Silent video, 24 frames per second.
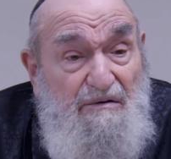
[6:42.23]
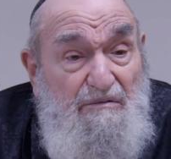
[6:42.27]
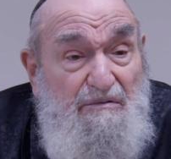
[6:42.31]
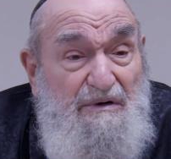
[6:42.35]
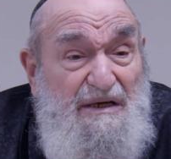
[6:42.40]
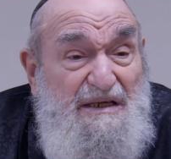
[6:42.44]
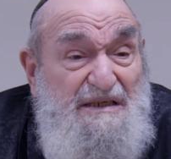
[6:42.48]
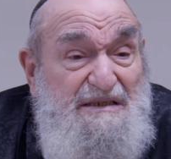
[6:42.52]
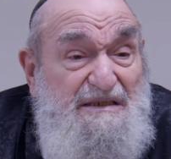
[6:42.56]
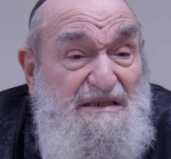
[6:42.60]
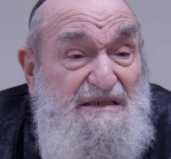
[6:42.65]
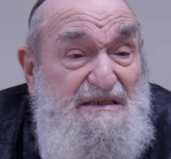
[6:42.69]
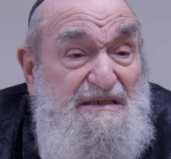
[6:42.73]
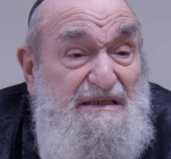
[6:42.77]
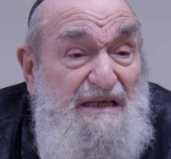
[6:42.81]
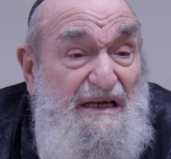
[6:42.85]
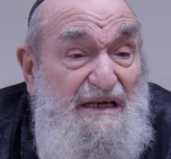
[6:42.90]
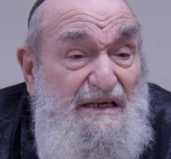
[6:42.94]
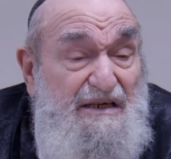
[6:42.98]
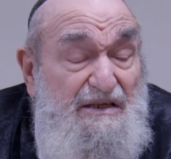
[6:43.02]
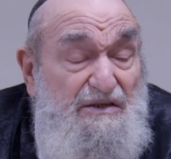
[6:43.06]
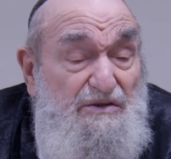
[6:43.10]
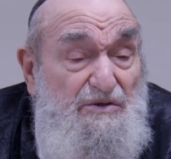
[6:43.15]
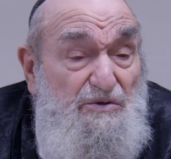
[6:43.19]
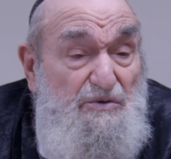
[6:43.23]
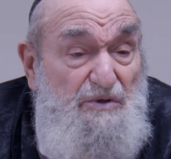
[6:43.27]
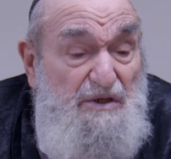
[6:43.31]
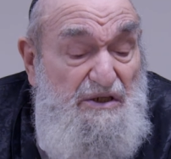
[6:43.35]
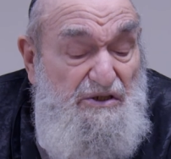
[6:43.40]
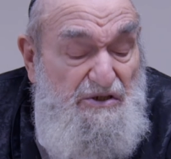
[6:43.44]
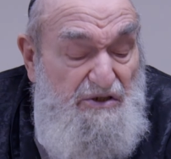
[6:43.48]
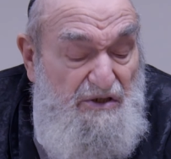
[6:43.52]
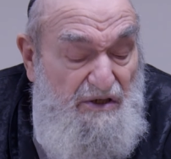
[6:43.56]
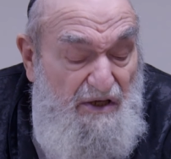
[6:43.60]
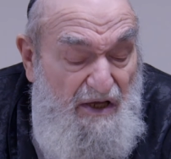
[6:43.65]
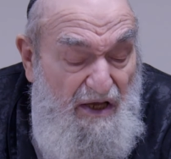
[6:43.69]
What does this got to do? Does
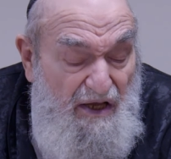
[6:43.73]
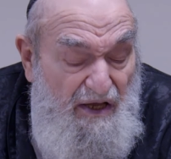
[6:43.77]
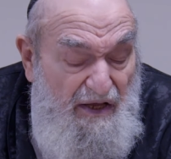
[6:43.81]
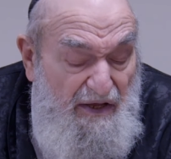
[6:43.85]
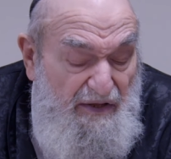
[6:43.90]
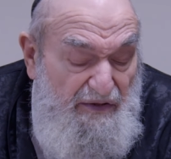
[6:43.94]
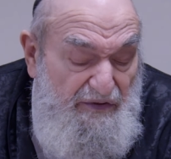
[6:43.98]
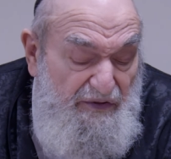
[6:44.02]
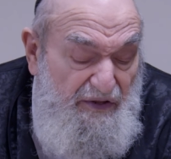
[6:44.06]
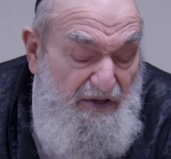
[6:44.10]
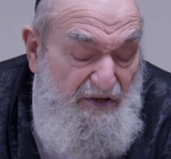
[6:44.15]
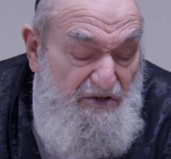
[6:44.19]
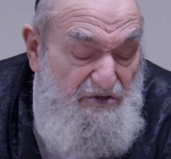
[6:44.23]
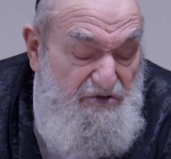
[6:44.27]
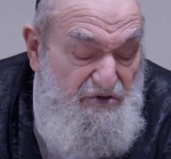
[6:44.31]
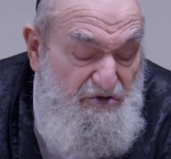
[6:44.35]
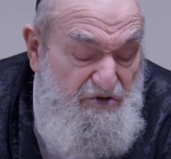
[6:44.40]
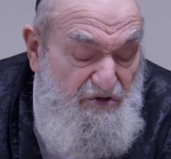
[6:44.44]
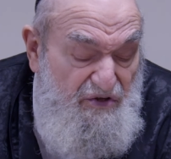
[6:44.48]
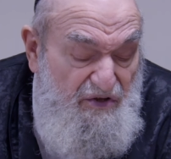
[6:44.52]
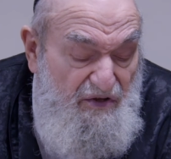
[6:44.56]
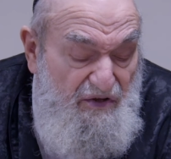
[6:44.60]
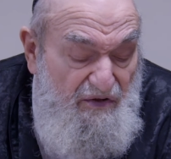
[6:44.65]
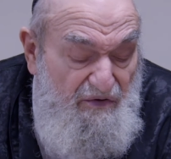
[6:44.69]
these,